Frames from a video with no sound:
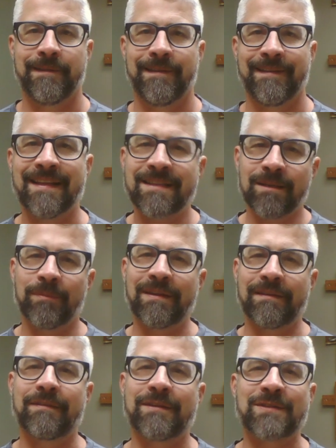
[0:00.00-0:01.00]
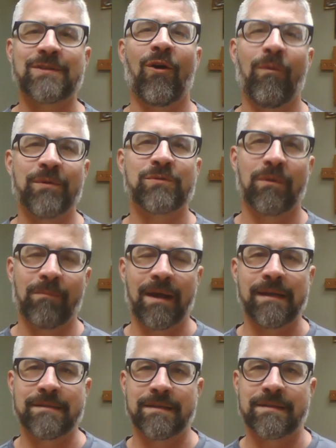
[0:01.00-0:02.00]
And that's something that the psalmist
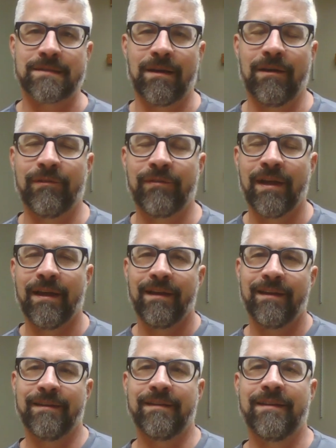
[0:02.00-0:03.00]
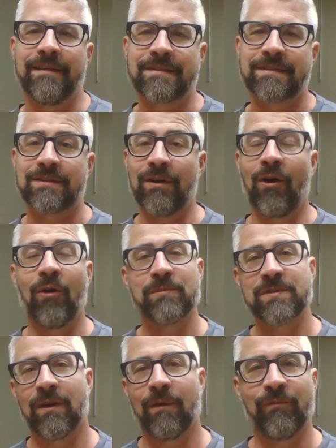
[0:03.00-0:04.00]
reminds us of in this psalm,
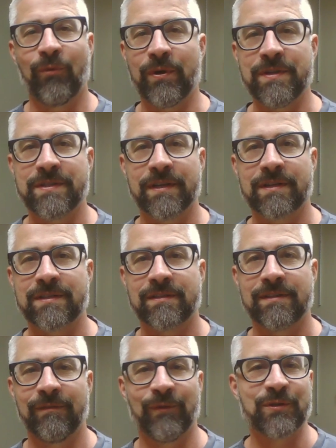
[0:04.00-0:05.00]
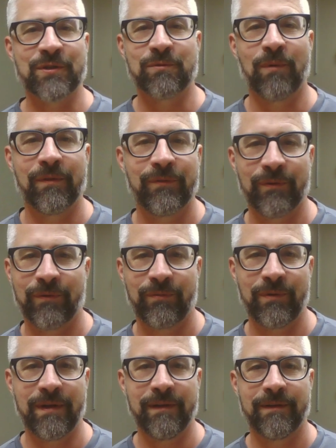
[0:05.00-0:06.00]
Psalm 46, verses 1 through
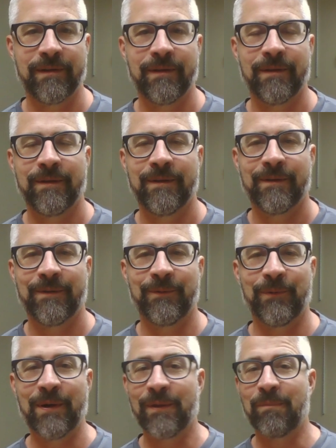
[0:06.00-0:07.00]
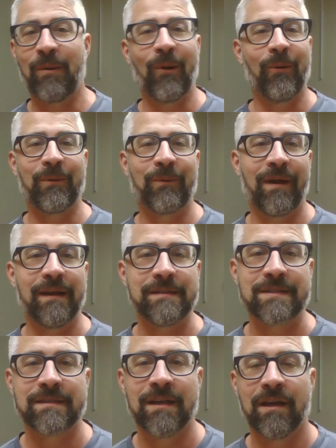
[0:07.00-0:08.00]
3, where the poet
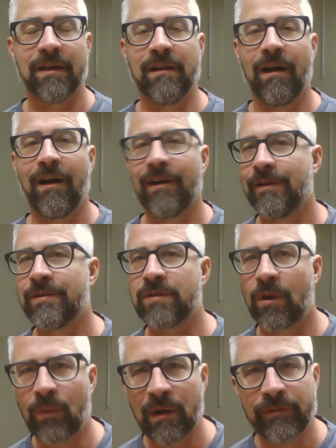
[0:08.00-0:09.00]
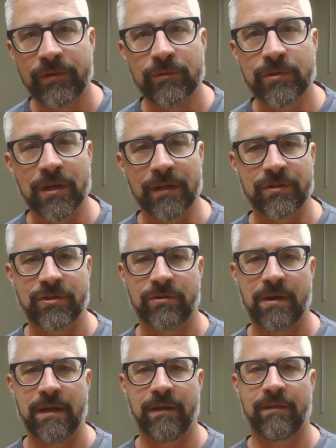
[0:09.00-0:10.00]
writes, God is our refuge and
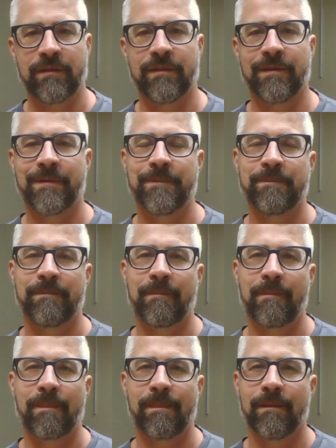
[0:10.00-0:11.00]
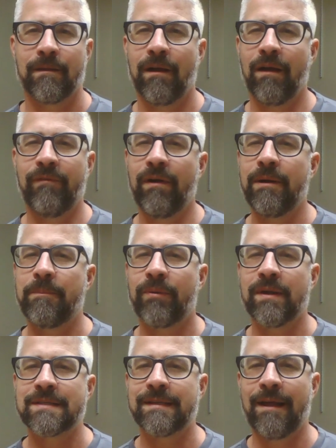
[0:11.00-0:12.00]
strength, a very
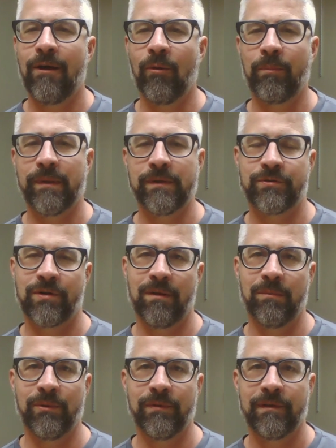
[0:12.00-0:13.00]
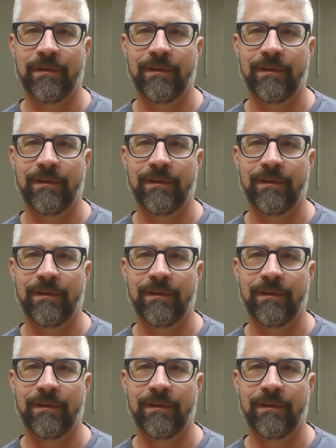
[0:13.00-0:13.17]
present help in trouble.